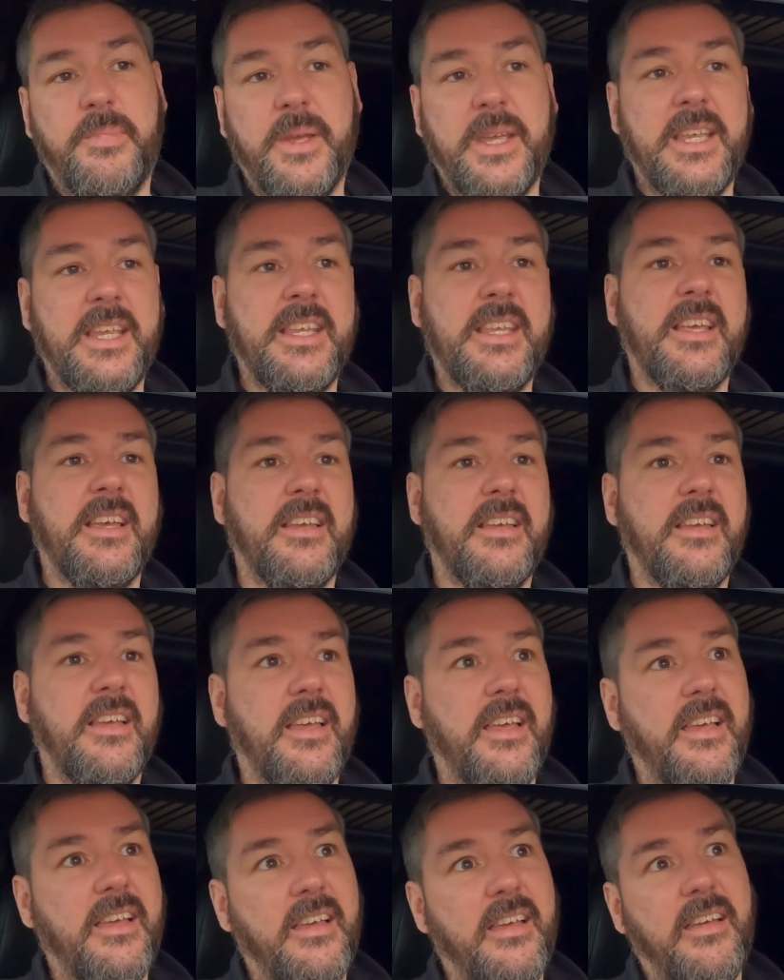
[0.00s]
be
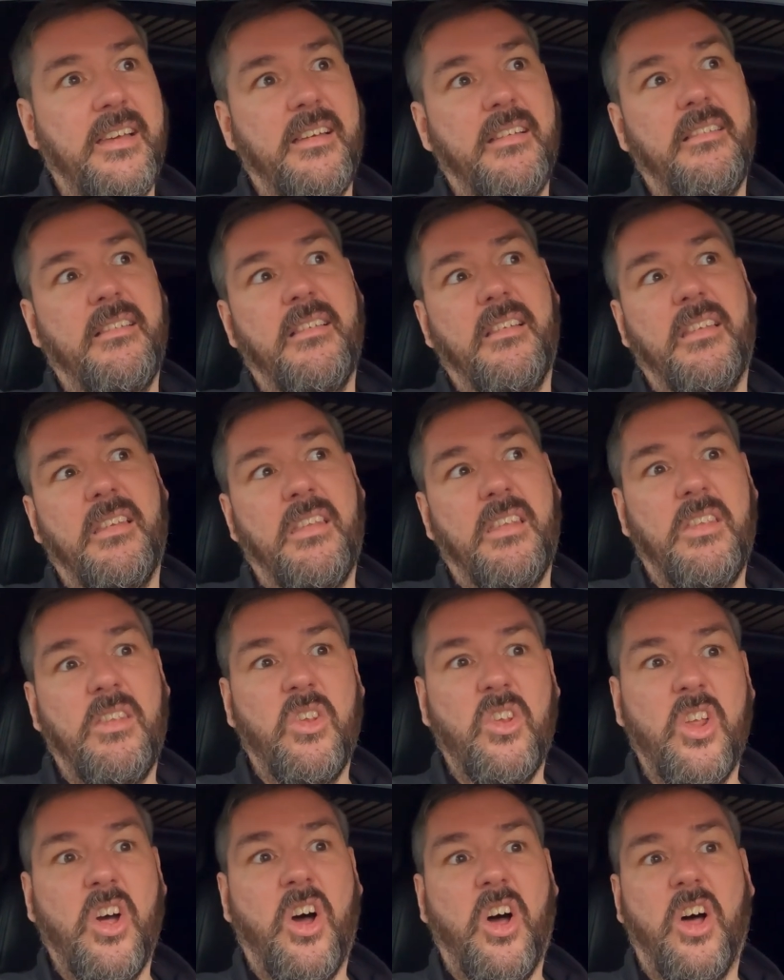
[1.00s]

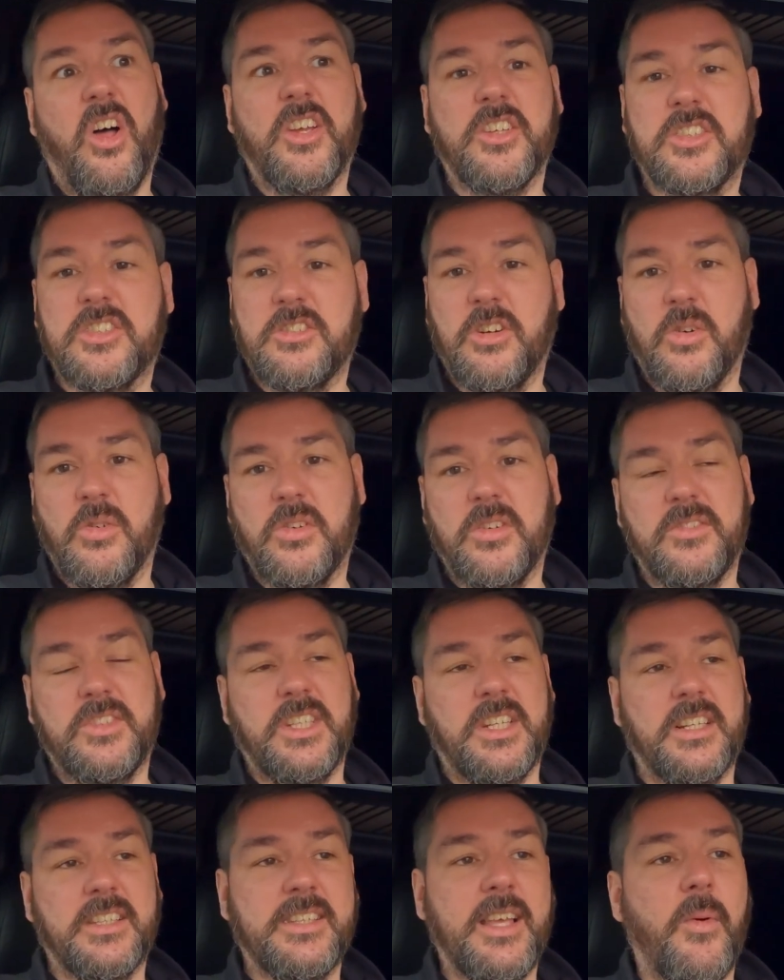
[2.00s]
not a stroke of
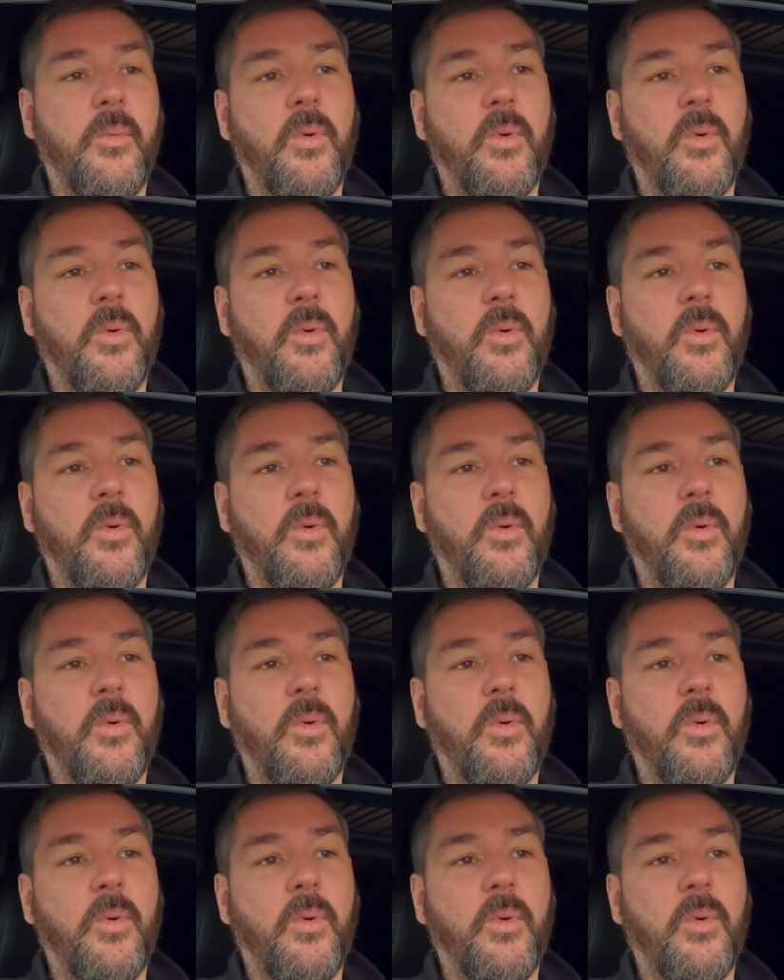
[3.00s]
genius. Like,